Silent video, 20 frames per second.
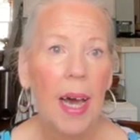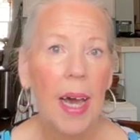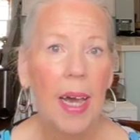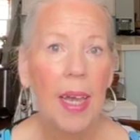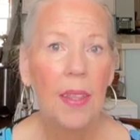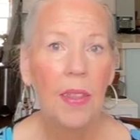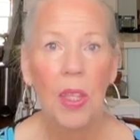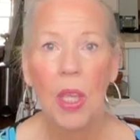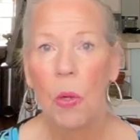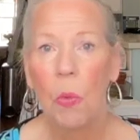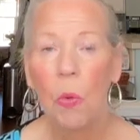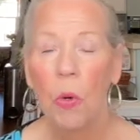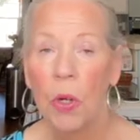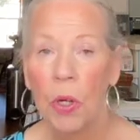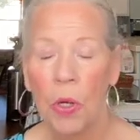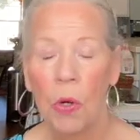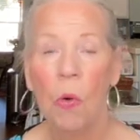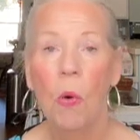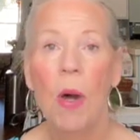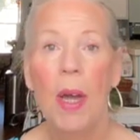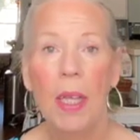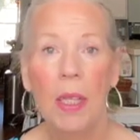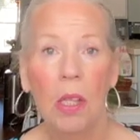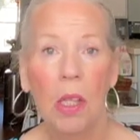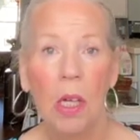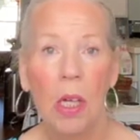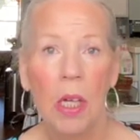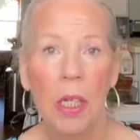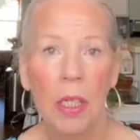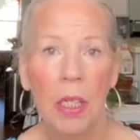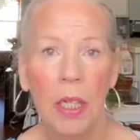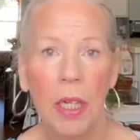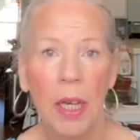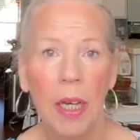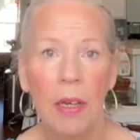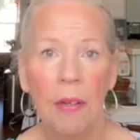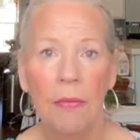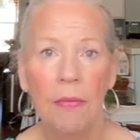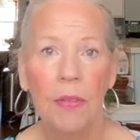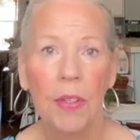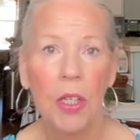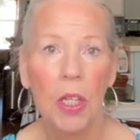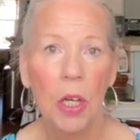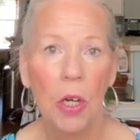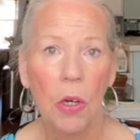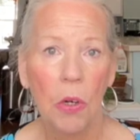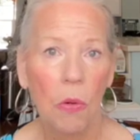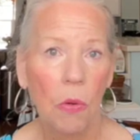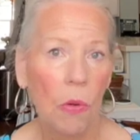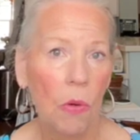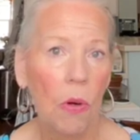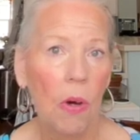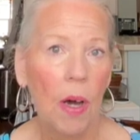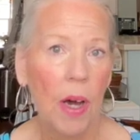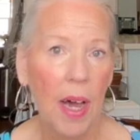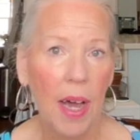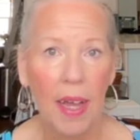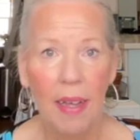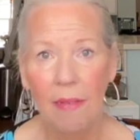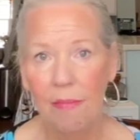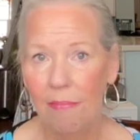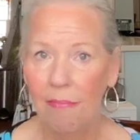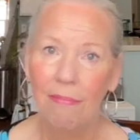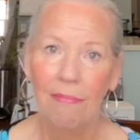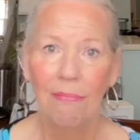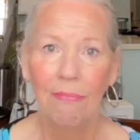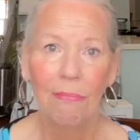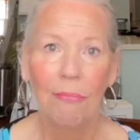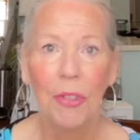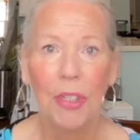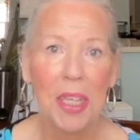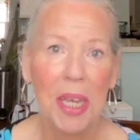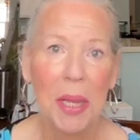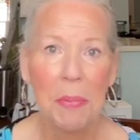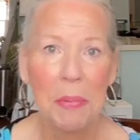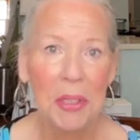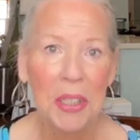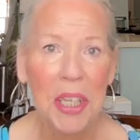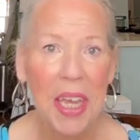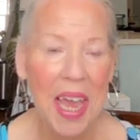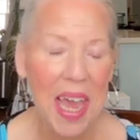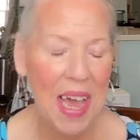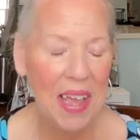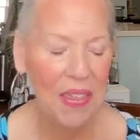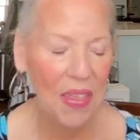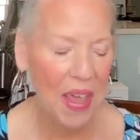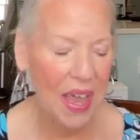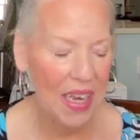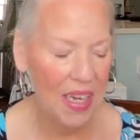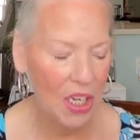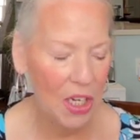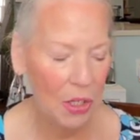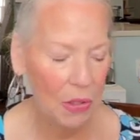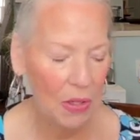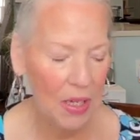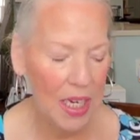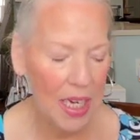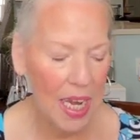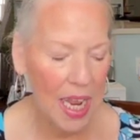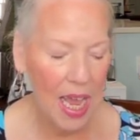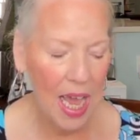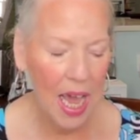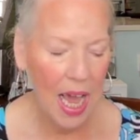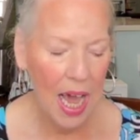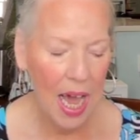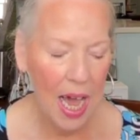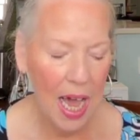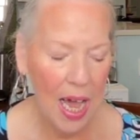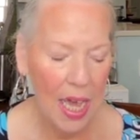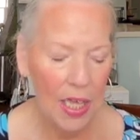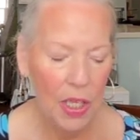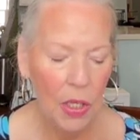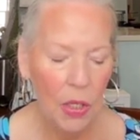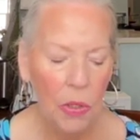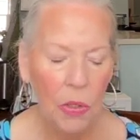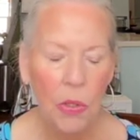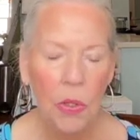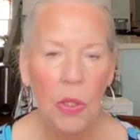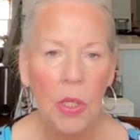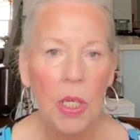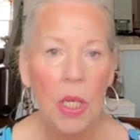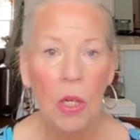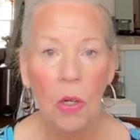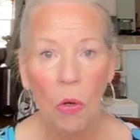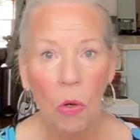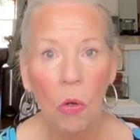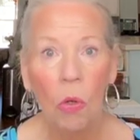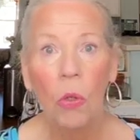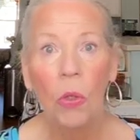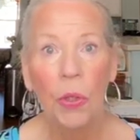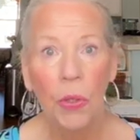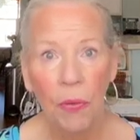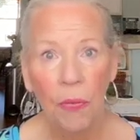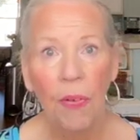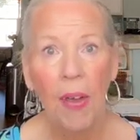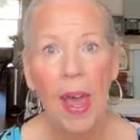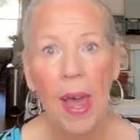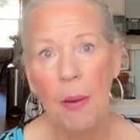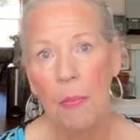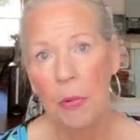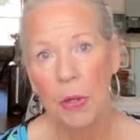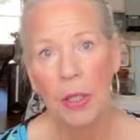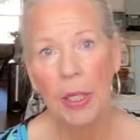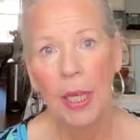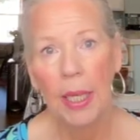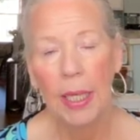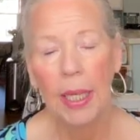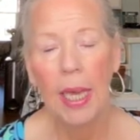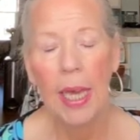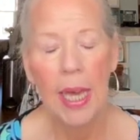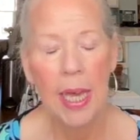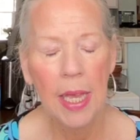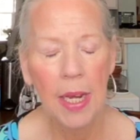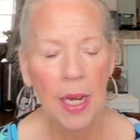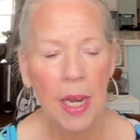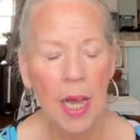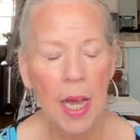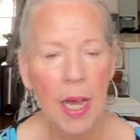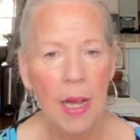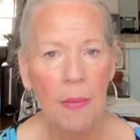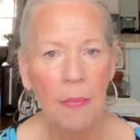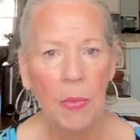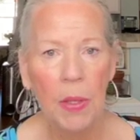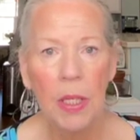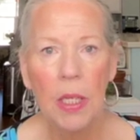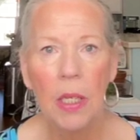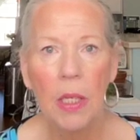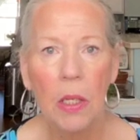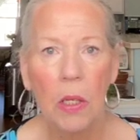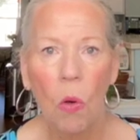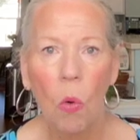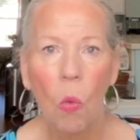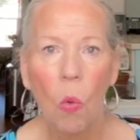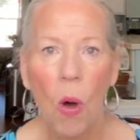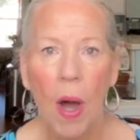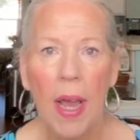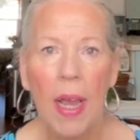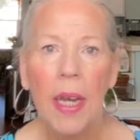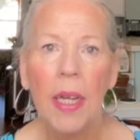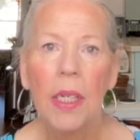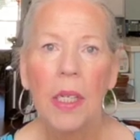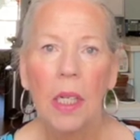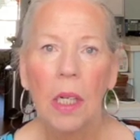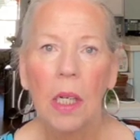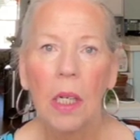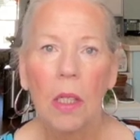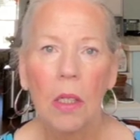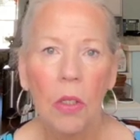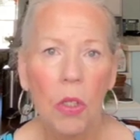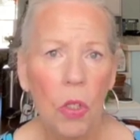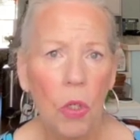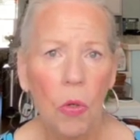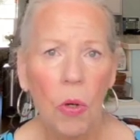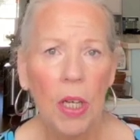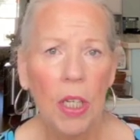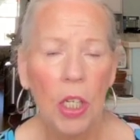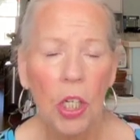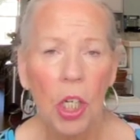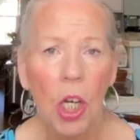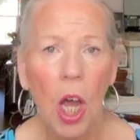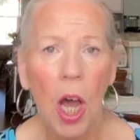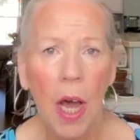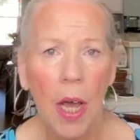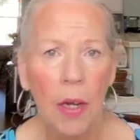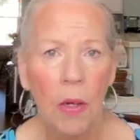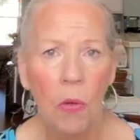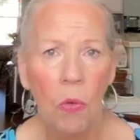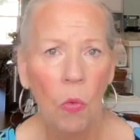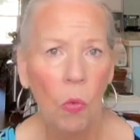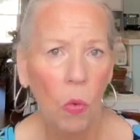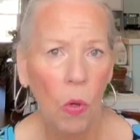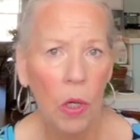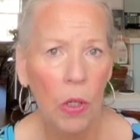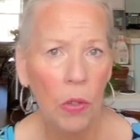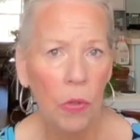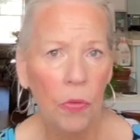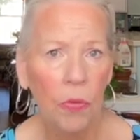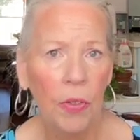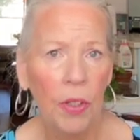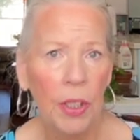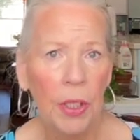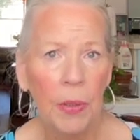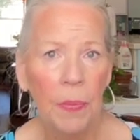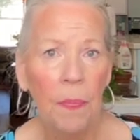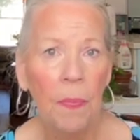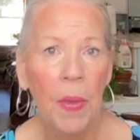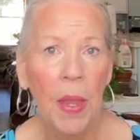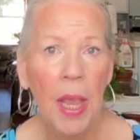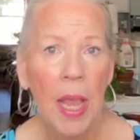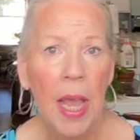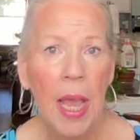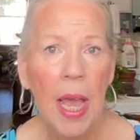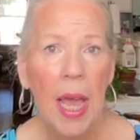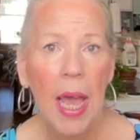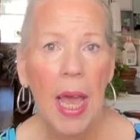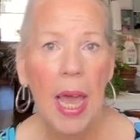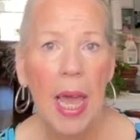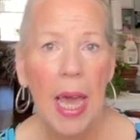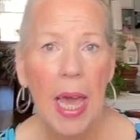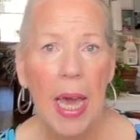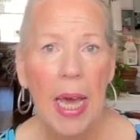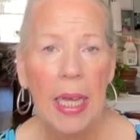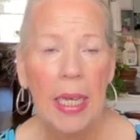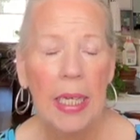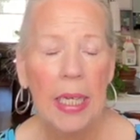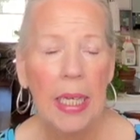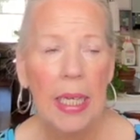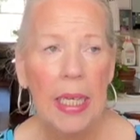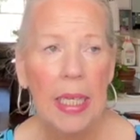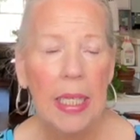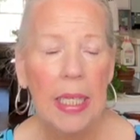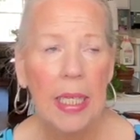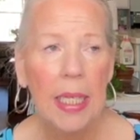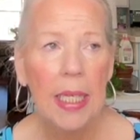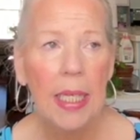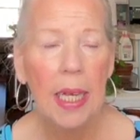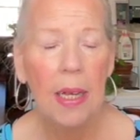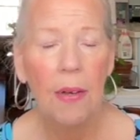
They weren't quite long enough, so I was able to add that to it. I used an old fabric again. This is a white stretch cotton woven, and it